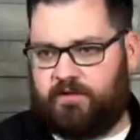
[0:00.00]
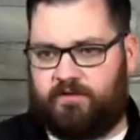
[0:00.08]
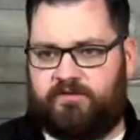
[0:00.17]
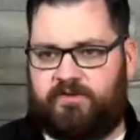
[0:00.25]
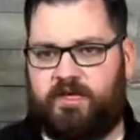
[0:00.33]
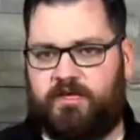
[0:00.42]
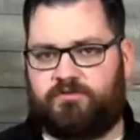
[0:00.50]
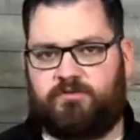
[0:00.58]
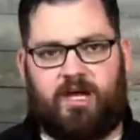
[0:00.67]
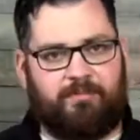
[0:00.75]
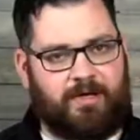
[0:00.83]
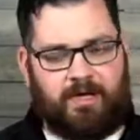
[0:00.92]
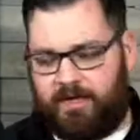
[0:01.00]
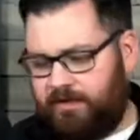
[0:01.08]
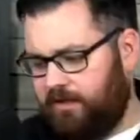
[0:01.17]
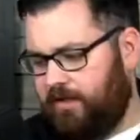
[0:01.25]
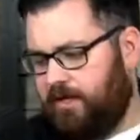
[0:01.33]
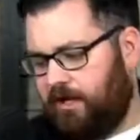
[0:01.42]
use any tripod,
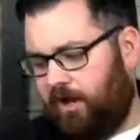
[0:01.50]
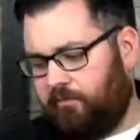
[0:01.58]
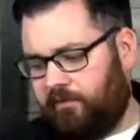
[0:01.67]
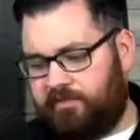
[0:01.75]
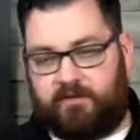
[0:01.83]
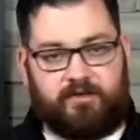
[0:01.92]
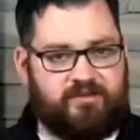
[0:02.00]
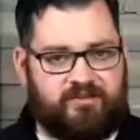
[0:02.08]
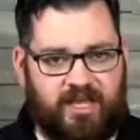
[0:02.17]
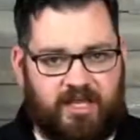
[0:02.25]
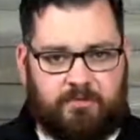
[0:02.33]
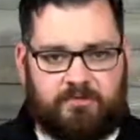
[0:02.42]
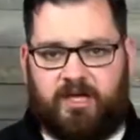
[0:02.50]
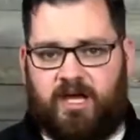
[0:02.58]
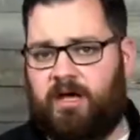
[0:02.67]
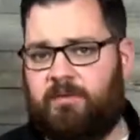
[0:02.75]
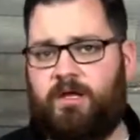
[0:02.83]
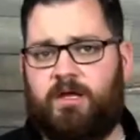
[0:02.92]
whether it's
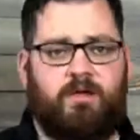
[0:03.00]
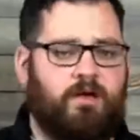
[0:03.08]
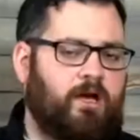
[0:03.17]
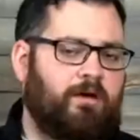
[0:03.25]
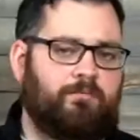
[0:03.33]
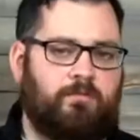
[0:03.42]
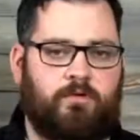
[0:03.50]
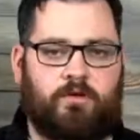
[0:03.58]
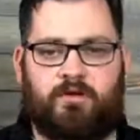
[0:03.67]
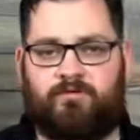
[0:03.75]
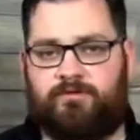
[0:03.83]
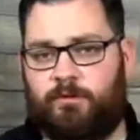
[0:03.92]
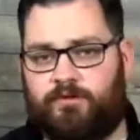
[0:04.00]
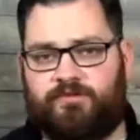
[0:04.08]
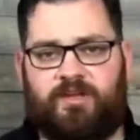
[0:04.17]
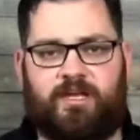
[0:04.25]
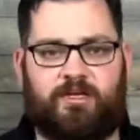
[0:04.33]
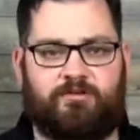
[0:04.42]
tabletop or a floor standing